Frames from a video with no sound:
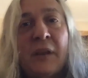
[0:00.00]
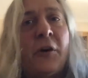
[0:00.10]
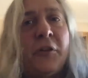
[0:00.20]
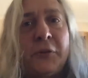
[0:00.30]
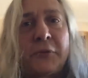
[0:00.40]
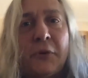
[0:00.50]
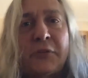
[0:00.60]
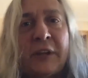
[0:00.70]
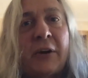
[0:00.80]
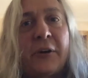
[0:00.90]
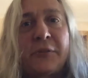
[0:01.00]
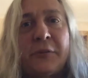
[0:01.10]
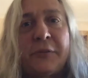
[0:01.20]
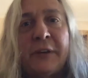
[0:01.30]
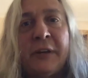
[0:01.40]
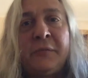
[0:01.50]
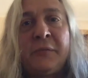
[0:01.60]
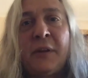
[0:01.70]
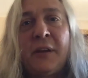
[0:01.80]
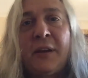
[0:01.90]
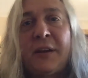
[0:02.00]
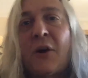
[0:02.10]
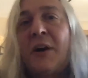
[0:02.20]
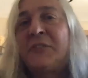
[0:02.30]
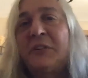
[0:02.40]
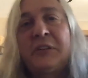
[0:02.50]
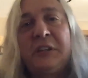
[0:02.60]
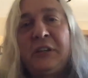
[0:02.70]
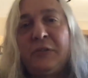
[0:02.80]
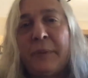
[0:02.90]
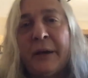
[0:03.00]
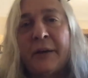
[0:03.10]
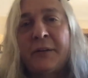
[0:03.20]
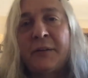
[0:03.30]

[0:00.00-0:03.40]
all those folks that are certified, constantly give back.